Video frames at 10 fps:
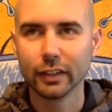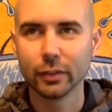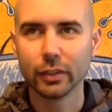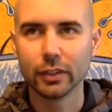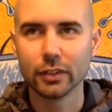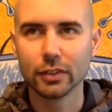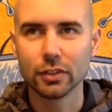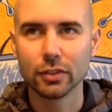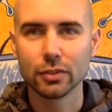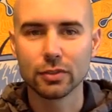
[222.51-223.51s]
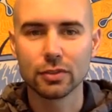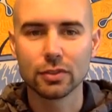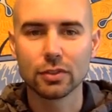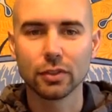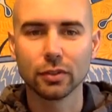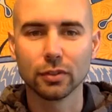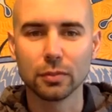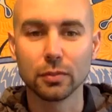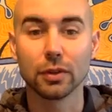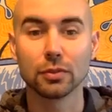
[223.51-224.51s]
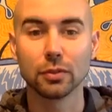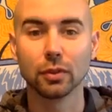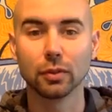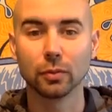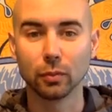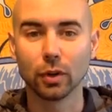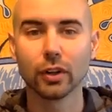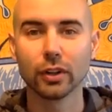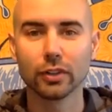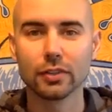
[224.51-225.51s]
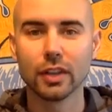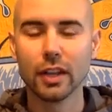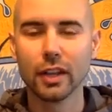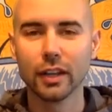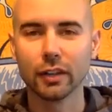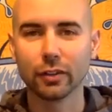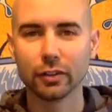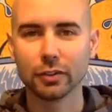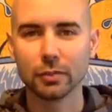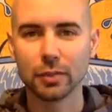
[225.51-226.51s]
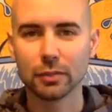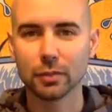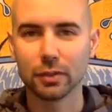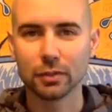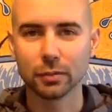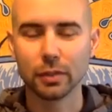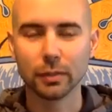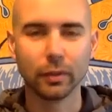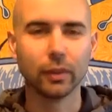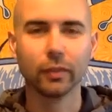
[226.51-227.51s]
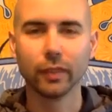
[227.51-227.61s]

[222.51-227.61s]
we needed to use certain spiritual words in order to be spiritual people.